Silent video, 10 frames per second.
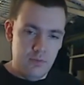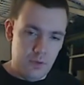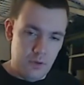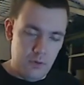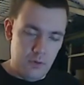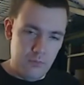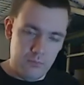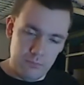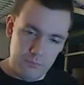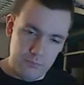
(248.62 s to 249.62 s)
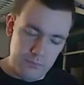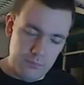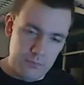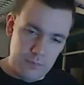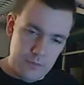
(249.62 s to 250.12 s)
So,
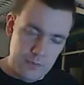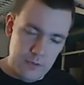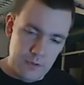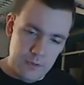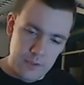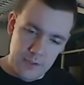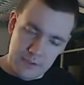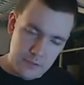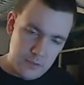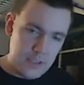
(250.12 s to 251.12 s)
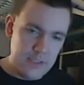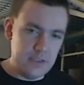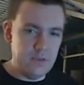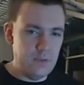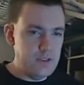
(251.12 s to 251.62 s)
you know, it is a tricky
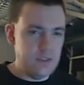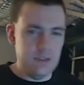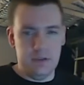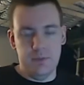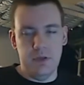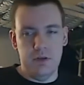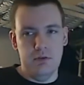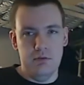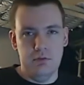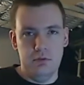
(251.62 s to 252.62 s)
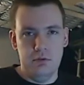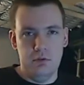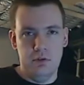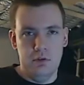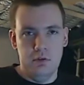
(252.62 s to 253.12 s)
situation in Libya.
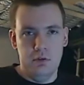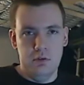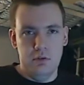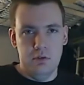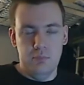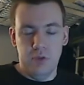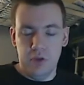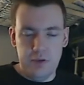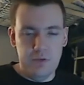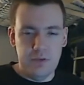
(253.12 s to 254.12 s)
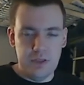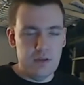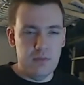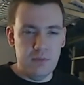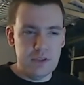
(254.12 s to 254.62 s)
But I do
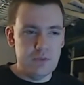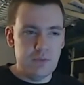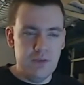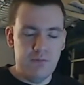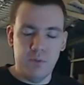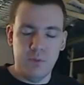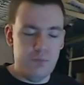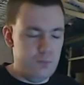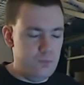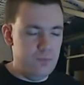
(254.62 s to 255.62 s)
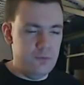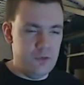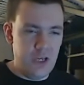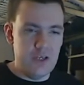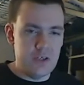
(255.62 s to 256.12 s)
think the best way for
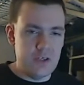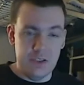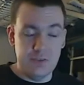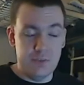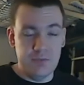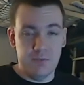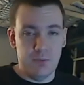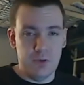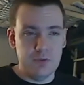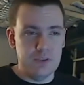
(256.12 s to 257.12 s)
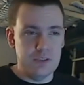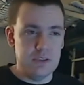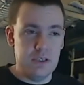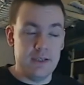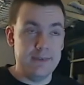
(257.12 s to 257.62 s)
change is peaceful
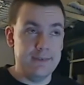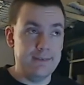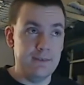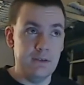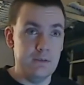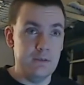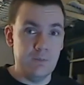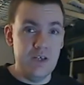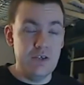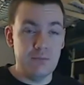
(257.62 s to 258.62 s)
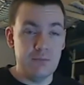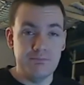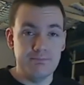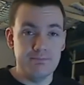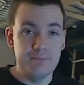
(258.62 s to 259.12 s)
protest, like in Egypt.
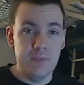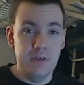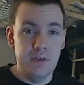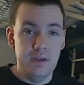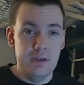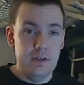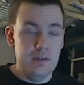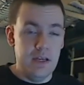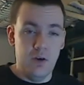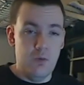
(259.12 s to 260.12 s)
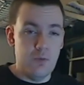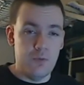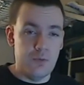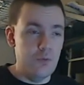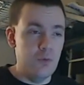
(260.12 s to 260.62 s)
They
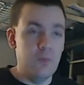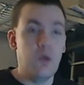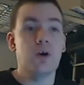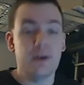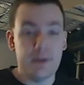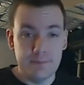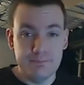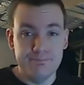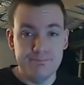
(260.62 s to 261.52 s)
overthrew Mubarak.